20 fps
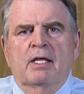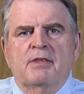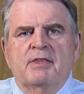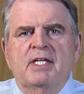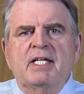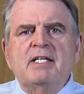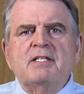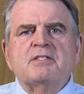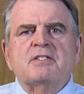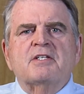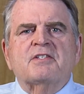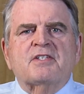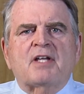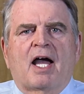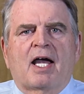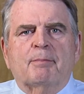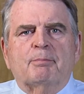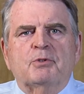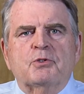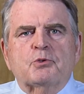These
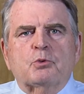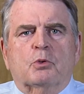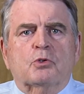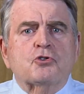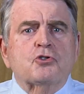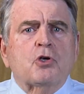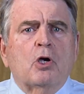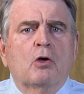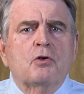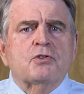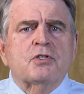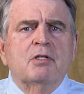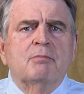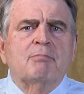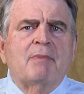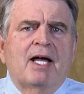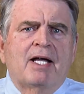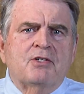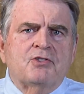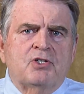disciples were chosen
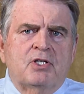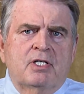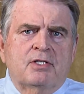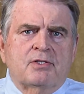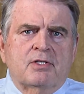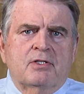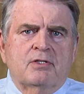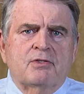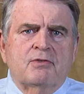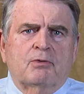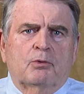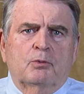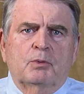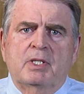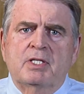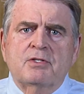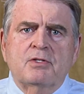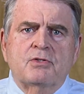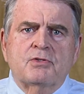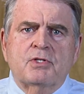by Jesus for
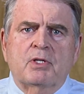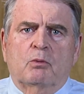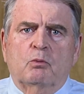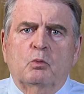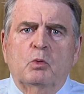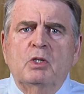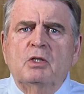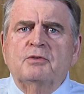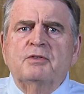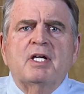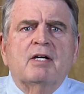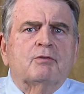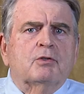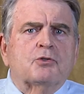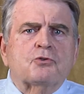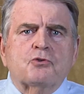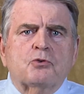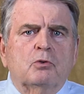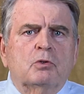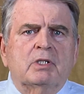reasons that we'll never
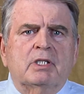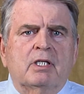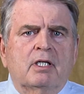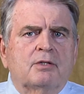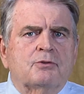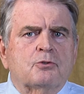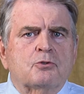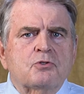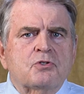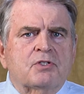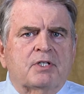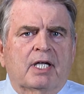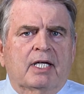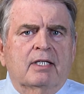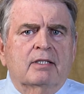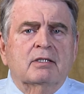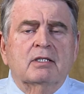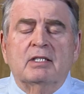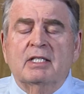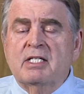truly
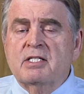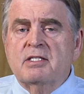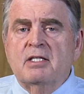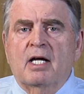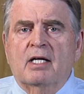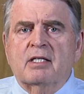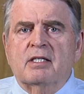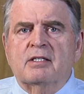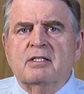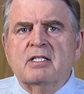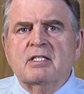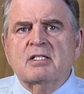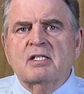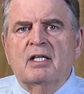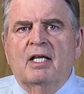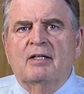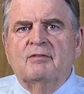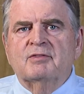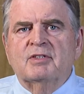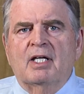understand, at least not in this
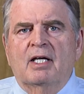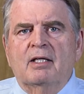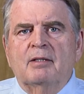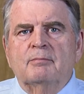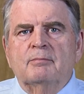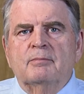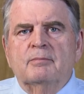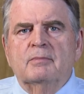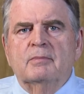lifetime.